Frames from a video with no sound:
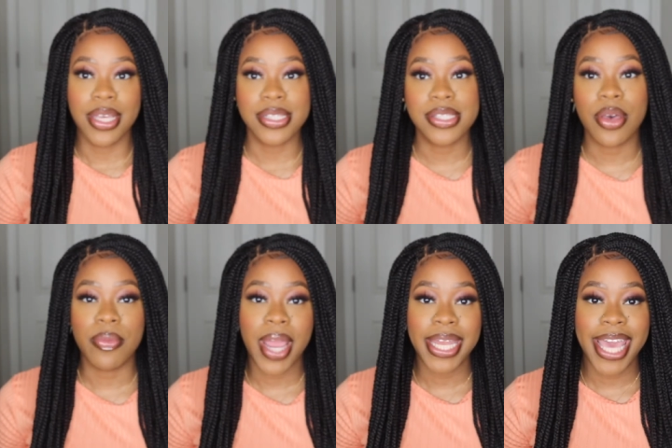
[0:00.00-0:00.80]
So
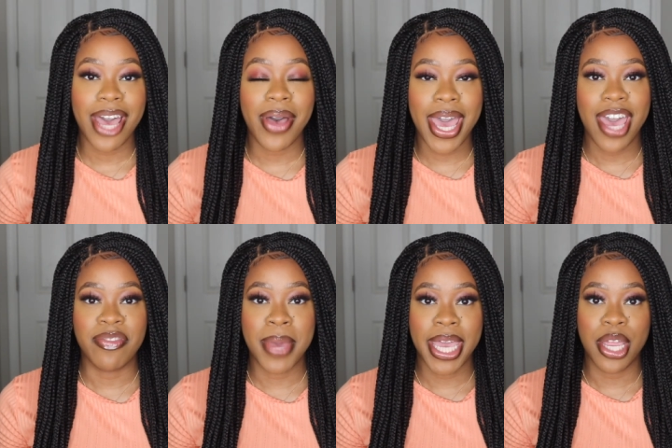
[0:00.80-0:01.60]
right now I
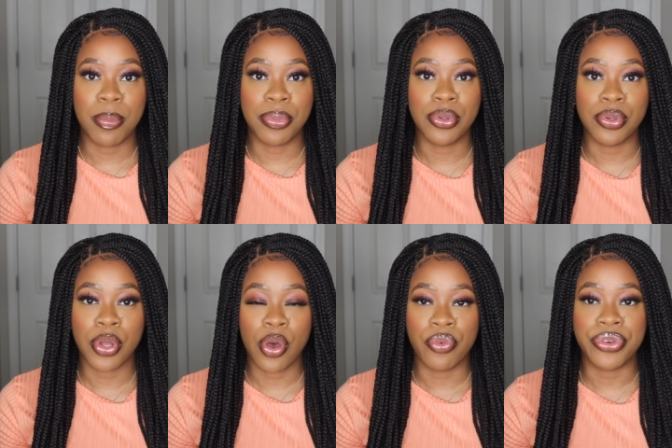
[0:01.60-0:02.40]
have my hair pulled
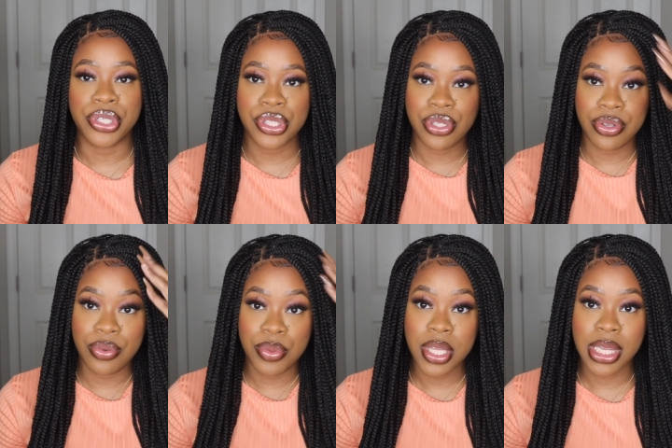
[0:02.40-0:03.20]
over
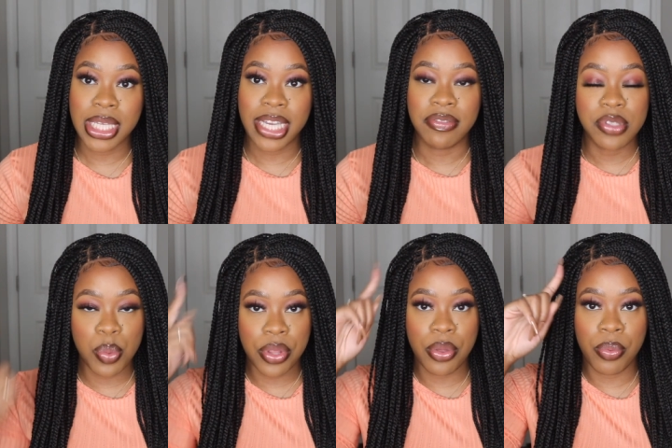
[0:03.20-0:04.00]
to the
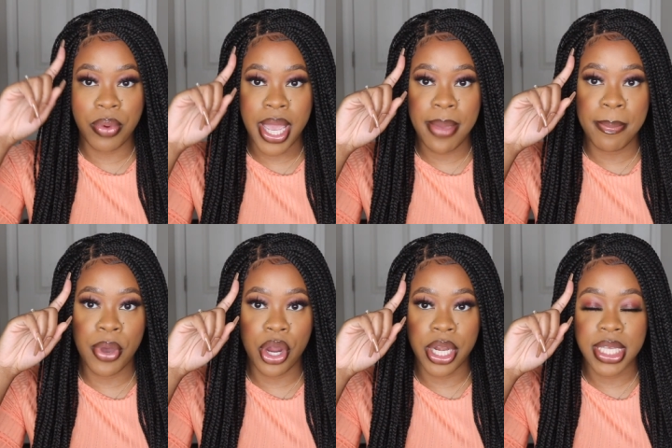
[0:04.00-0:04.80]
left with a right
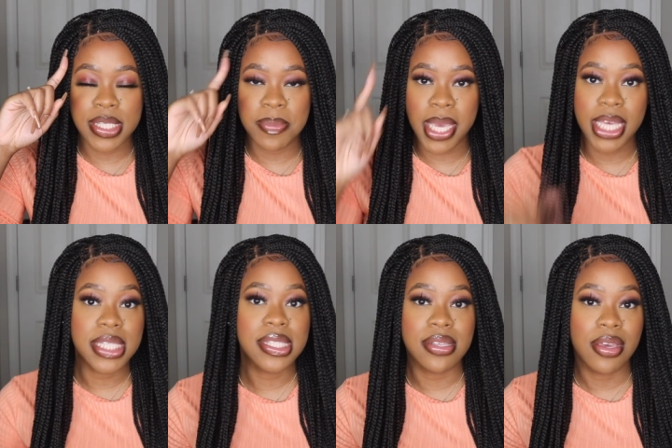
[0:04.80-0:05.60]
parting
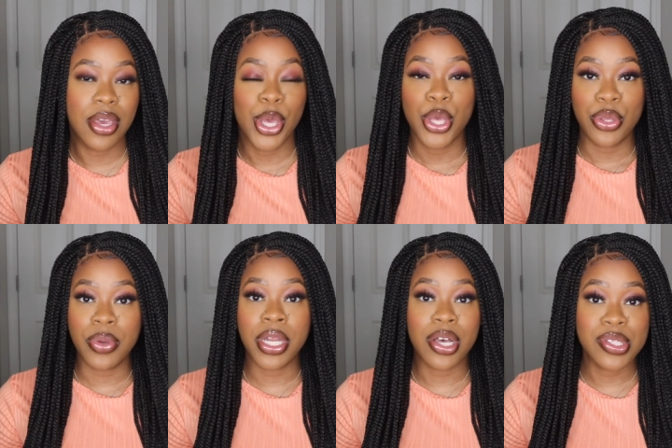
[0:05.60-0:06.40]
space.
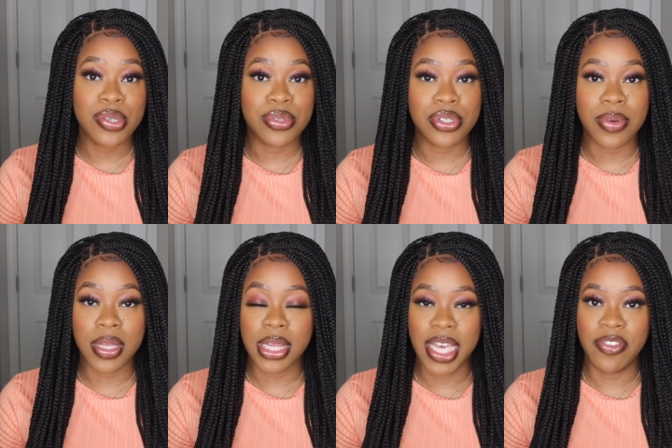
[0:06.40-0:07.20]
You can also do a
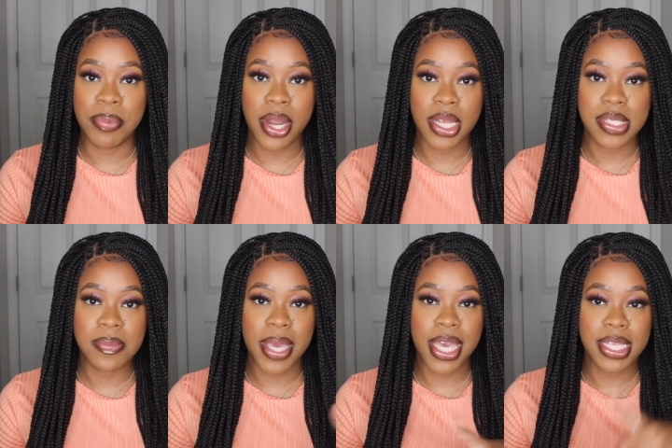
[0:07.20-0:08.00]
left parting
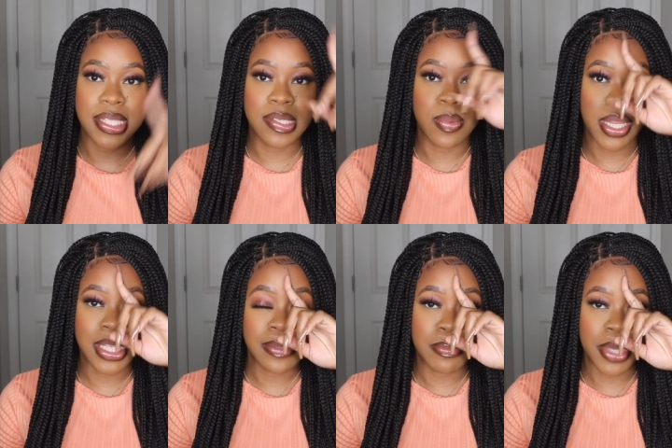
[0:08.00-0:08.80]
space as well
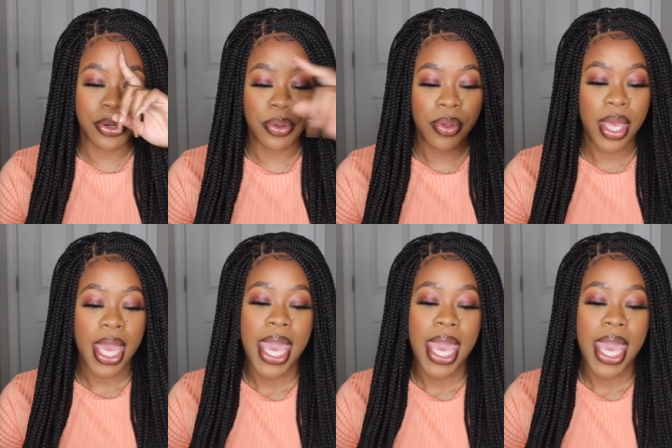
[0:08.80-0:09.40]
as middle